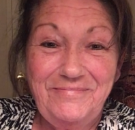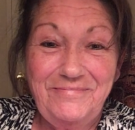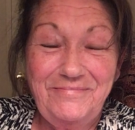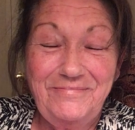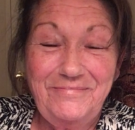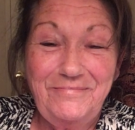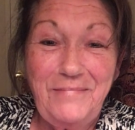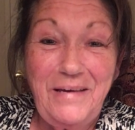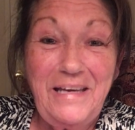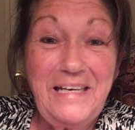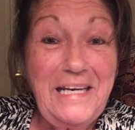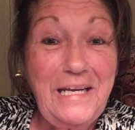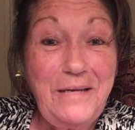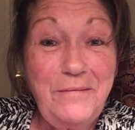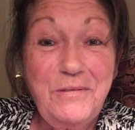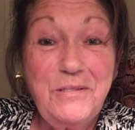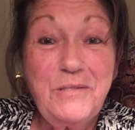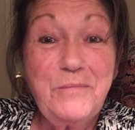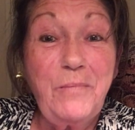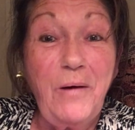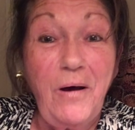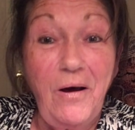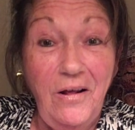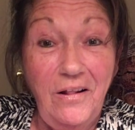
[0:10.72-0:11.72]
My name is
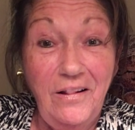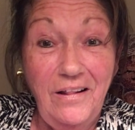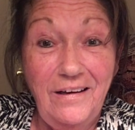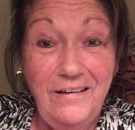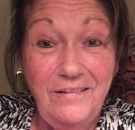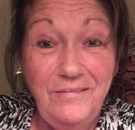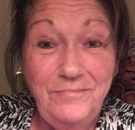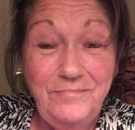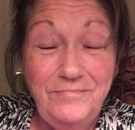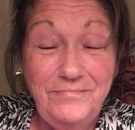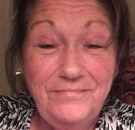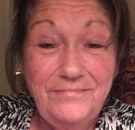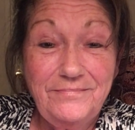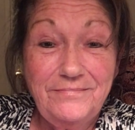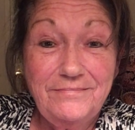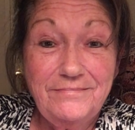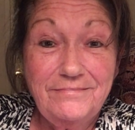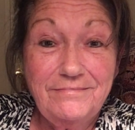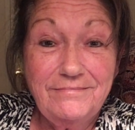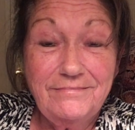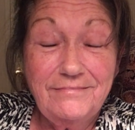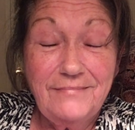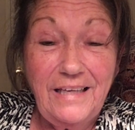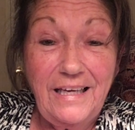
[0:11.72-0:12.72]
Paula,
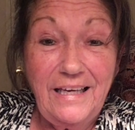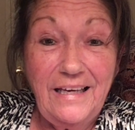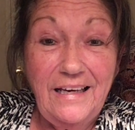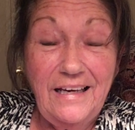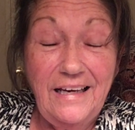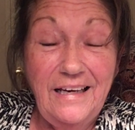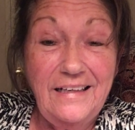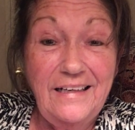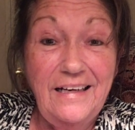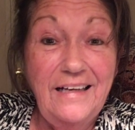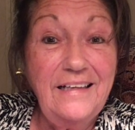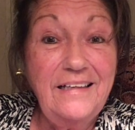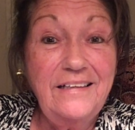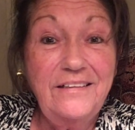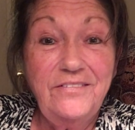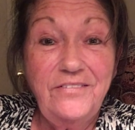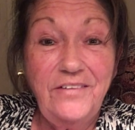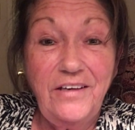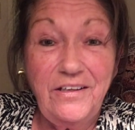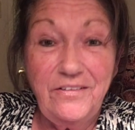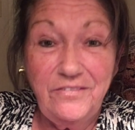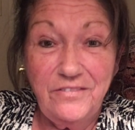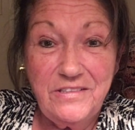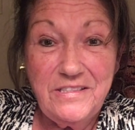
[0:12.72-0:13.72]
and I live
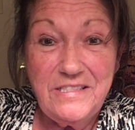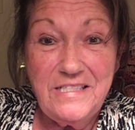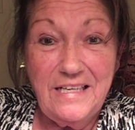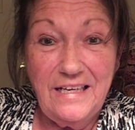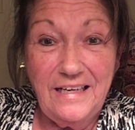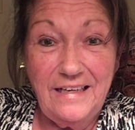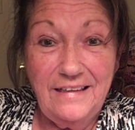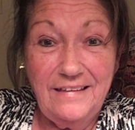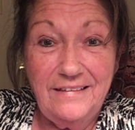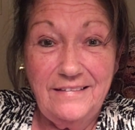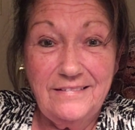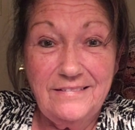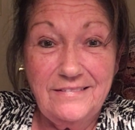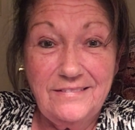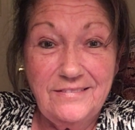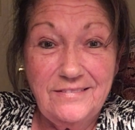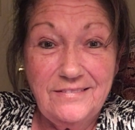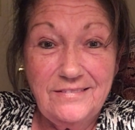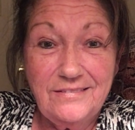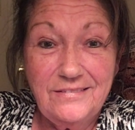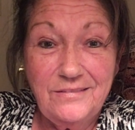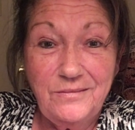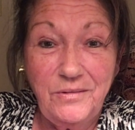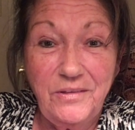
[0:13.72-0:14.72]
every day
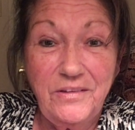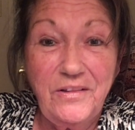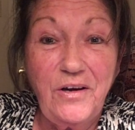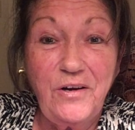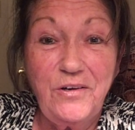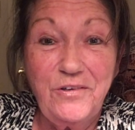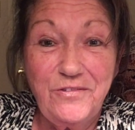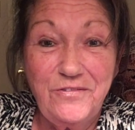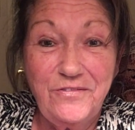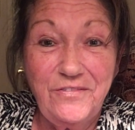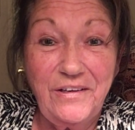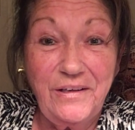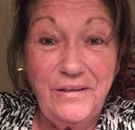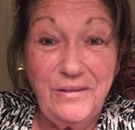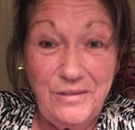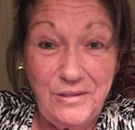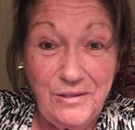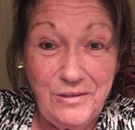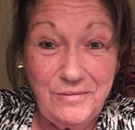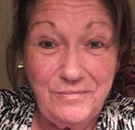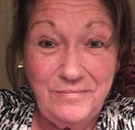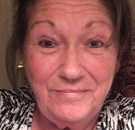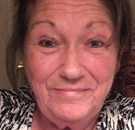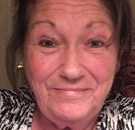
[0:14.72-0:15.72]
with heart
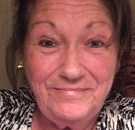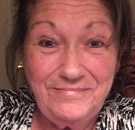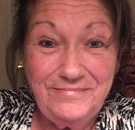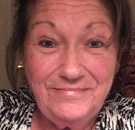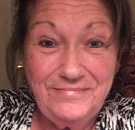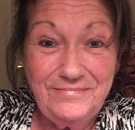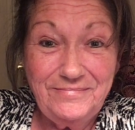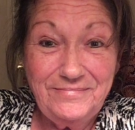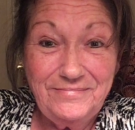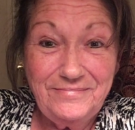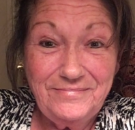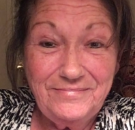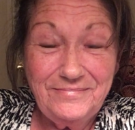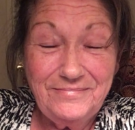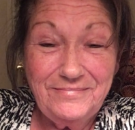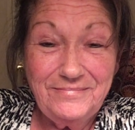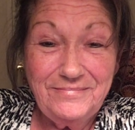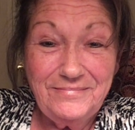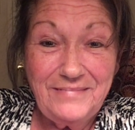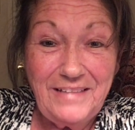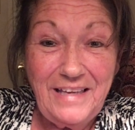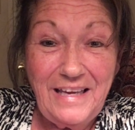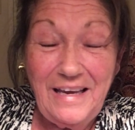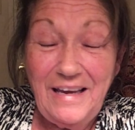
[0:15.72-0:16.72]
failure.
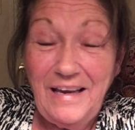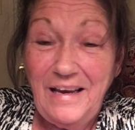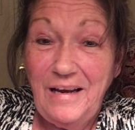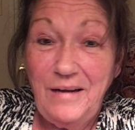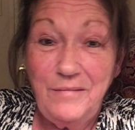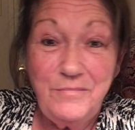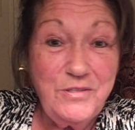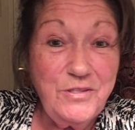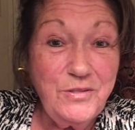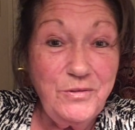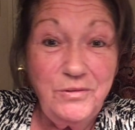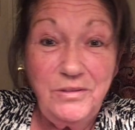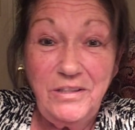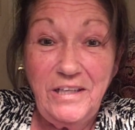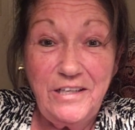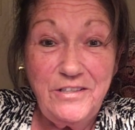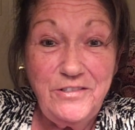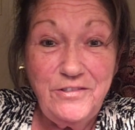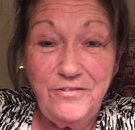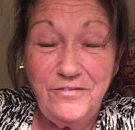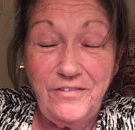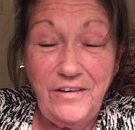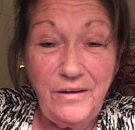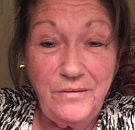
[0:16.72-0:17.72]
I'm so glad
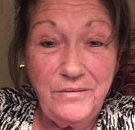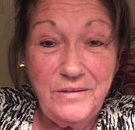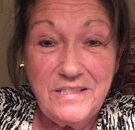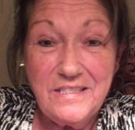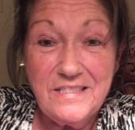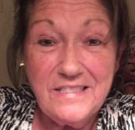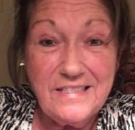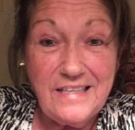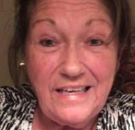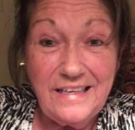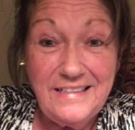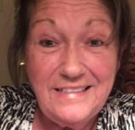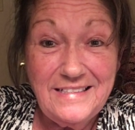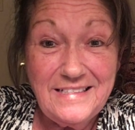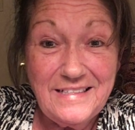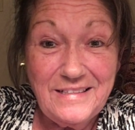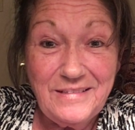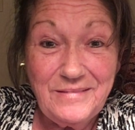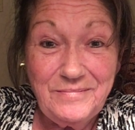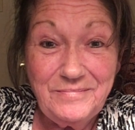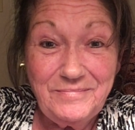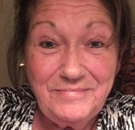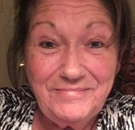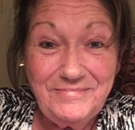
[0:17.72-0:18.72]
you found this site.
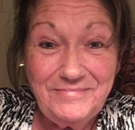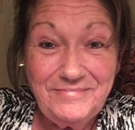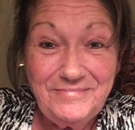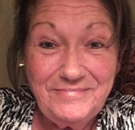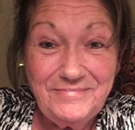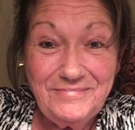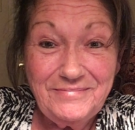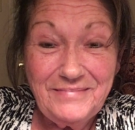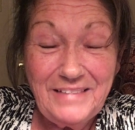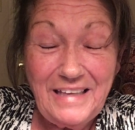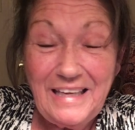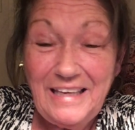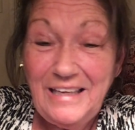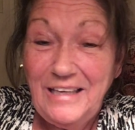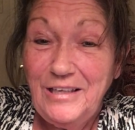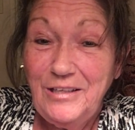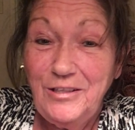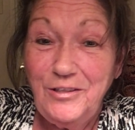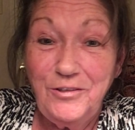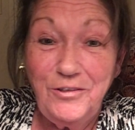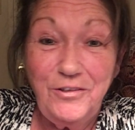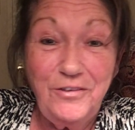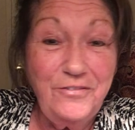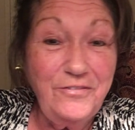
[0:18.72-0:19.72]

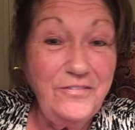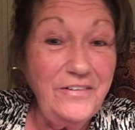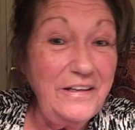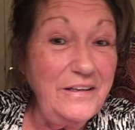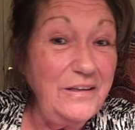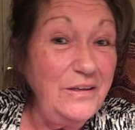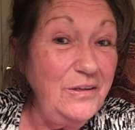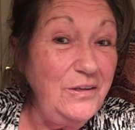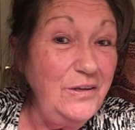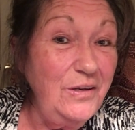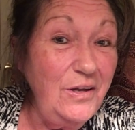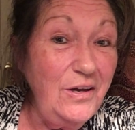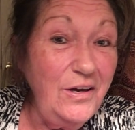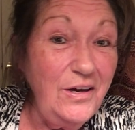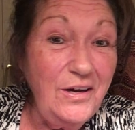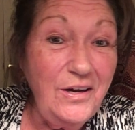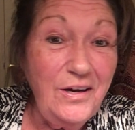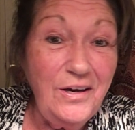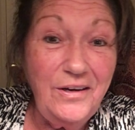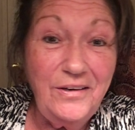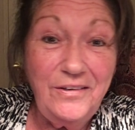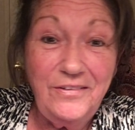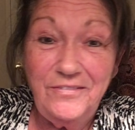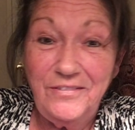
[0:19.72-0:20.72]
You're going to find a
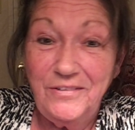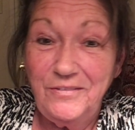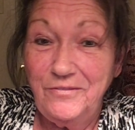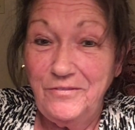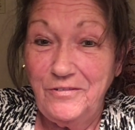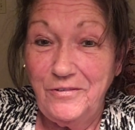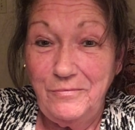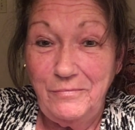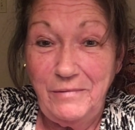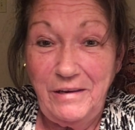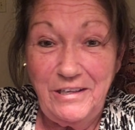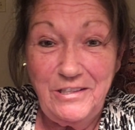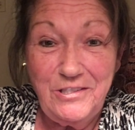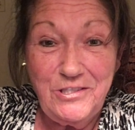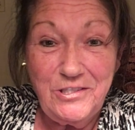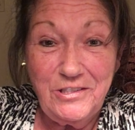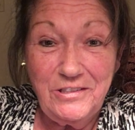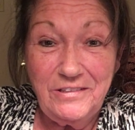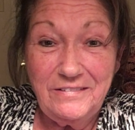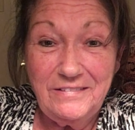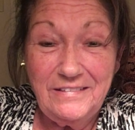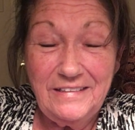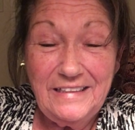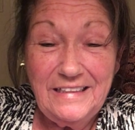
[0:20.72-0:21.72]
lot of
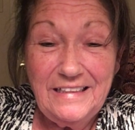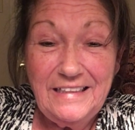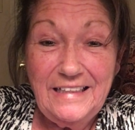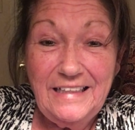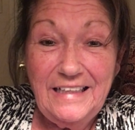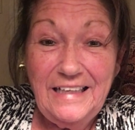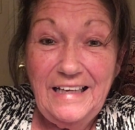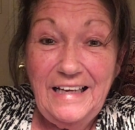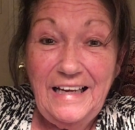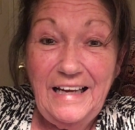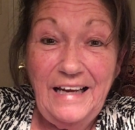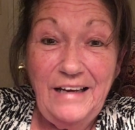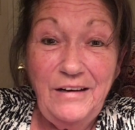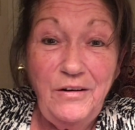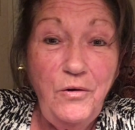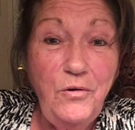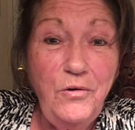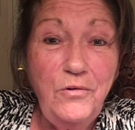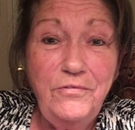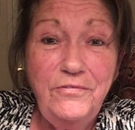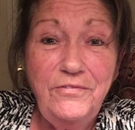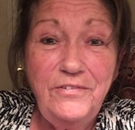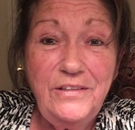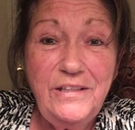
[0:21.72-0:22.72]
information and
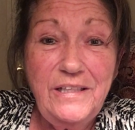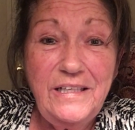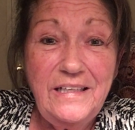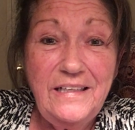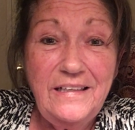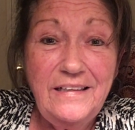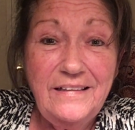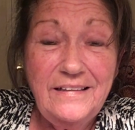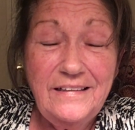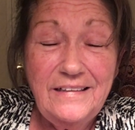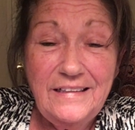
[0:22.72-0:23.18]
hopefully